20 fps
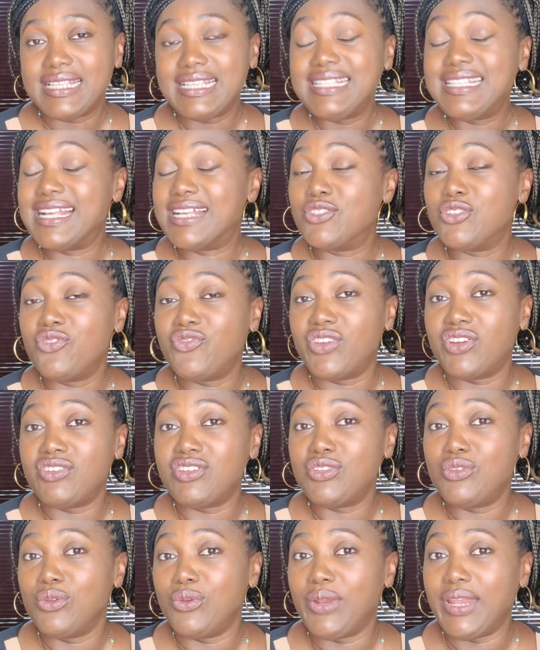since I sew
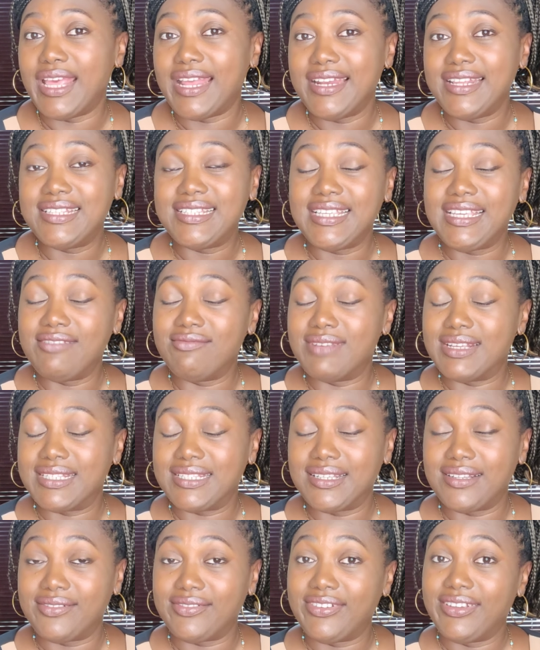very slowly, I need to give
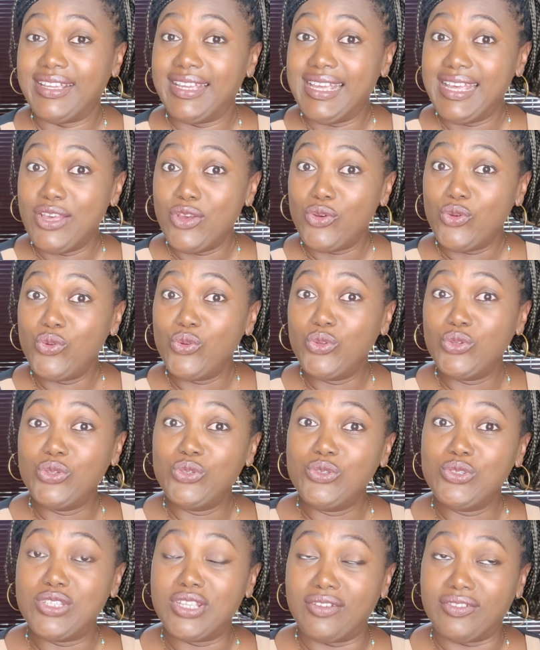myself
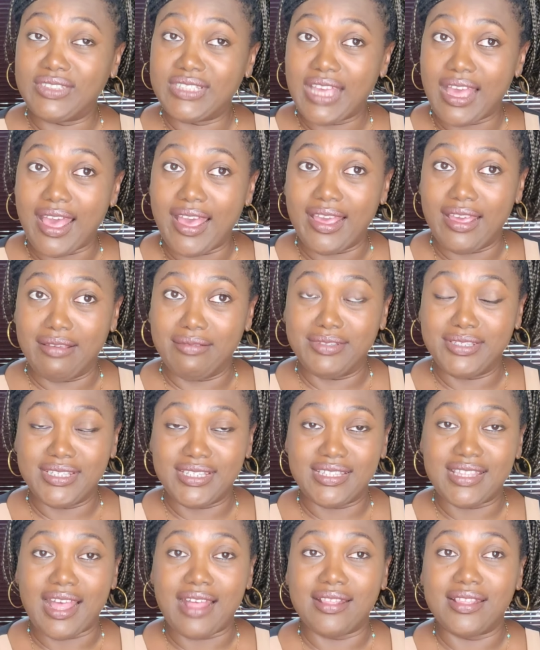oodles of time
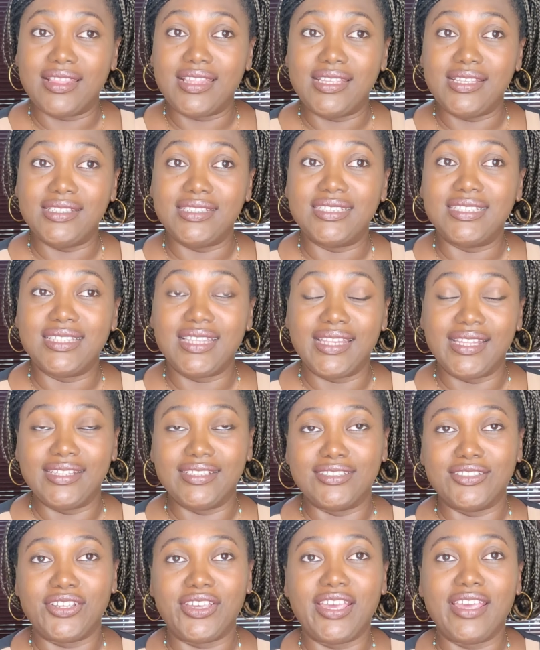to start these
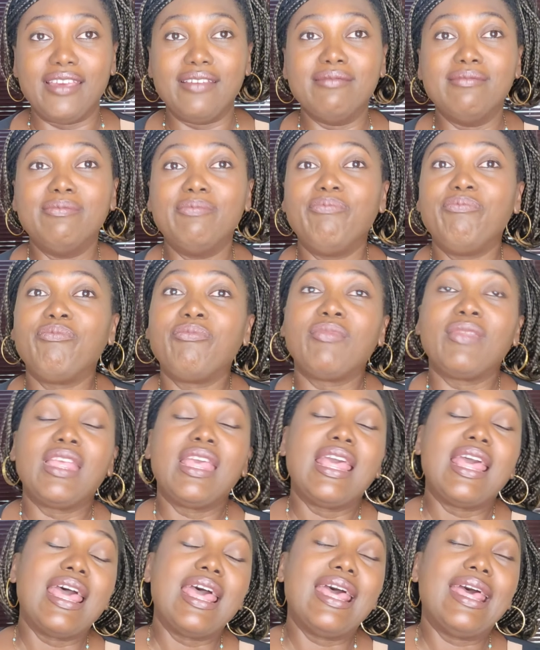things. Okay.
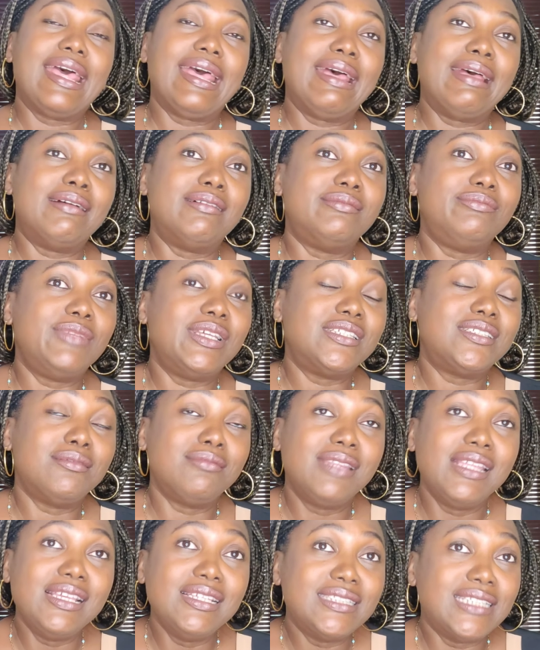There's
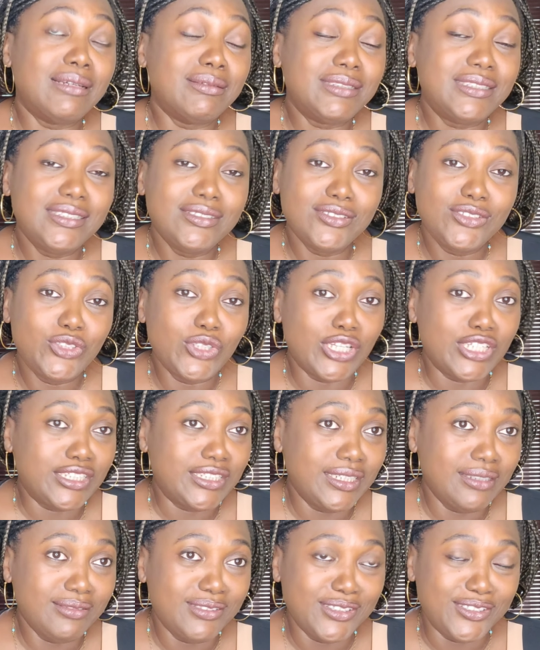some things I'm still too
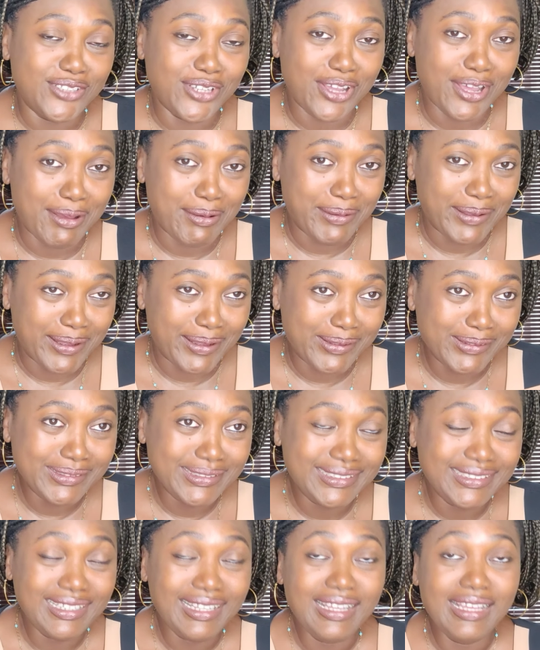ashamed to talk
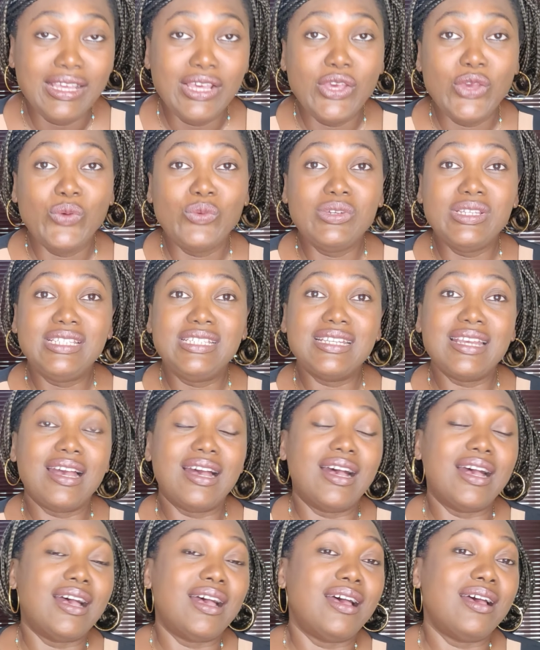about, which
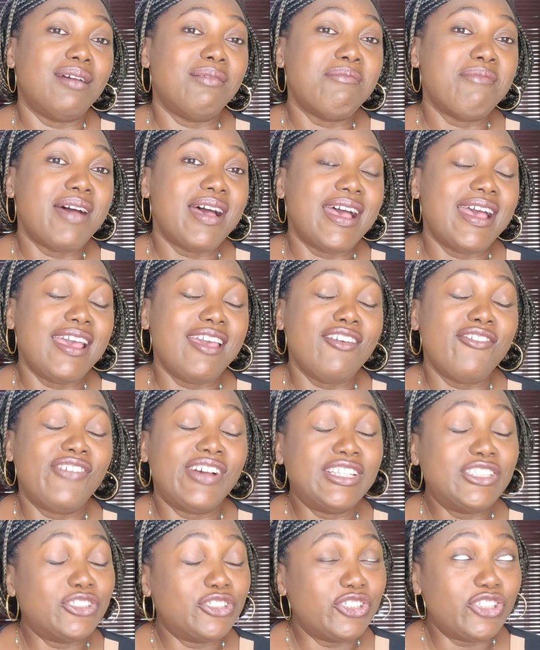are my
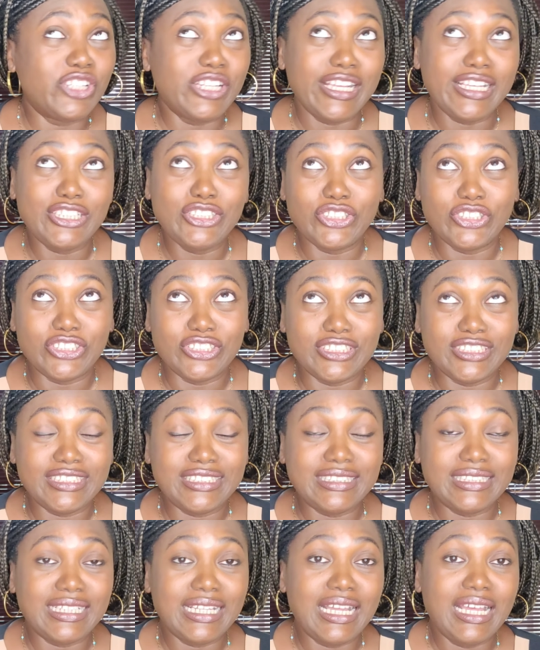fashion
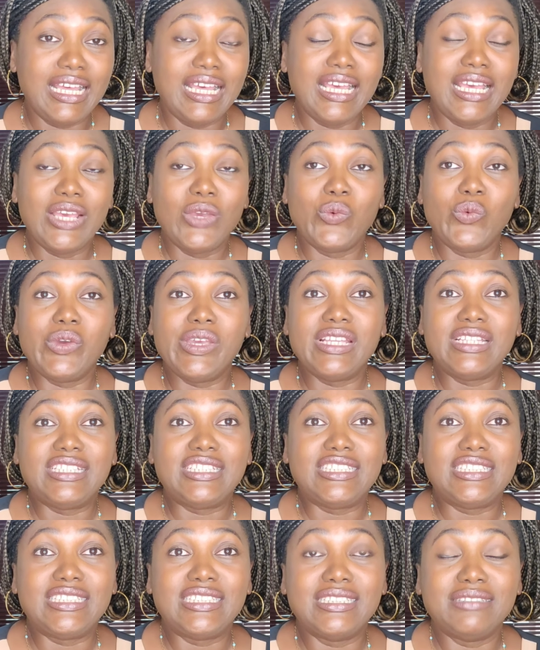collections,
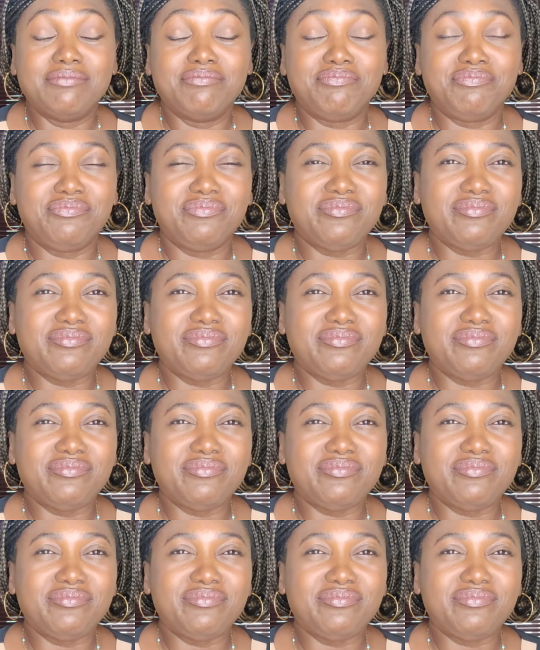which